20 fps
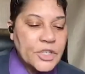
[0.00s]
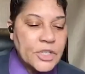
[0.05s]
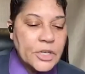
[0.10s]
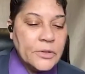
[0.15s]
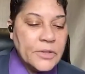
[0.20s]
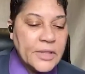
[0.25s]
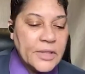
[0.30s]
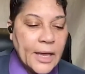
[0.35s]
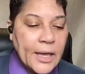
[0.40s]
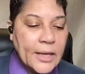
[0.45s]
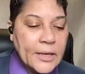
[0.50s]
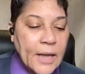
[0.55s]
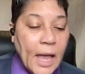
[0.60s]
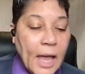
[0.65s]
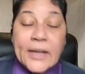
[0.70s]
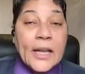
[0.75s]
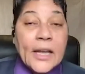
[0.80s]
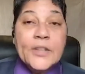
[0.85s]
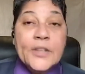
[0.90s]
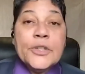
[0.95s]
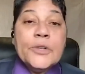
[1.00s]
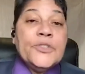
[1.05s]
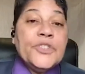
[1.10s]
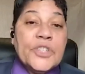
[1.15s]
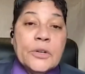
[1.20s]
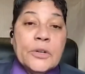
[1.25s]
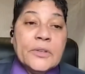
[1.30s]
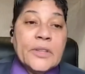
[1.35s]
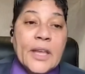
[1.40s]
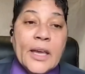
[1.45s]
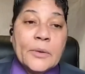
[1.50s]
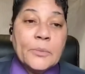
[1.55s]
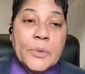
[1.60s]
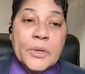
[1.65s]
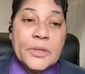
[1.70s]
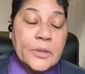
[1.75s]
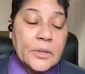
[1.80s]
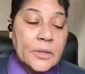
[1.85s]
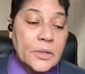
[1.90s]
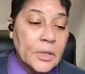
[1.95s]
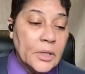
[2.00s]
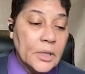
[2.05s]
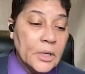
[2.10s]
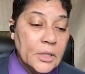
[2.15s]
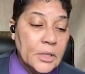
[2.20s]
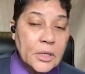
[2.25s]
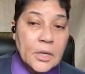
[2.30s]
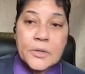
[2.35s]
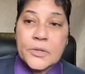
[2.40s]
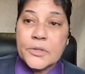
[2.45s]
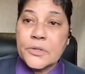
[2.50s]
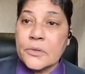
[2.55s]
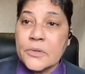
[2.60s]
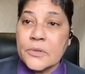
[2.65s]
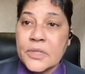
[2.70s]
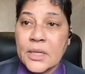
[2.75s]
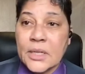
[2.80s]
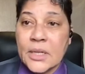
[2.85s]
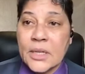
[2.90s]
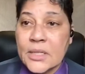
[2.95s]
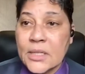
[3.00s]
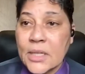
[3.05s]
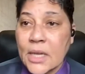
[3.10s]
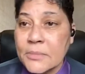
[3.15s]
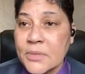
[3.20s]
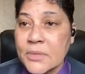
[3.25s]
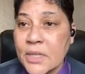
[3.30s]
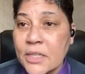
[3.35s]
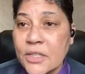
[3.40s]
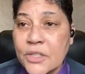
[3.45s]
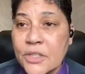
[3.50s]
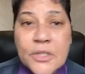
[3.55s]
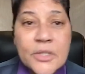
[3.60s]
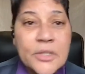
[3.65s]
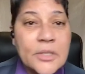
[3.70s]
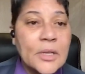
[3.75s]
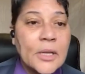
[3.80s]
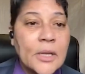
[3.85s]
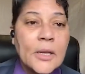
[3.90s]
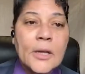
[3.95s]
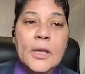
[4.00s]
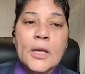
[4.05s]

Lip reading: share that, and I do share that with youngsters anytime. It's like, just,